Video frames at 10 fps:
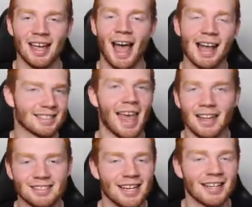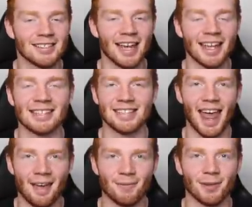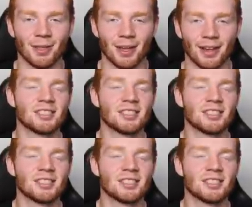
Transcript: has ticks against everything.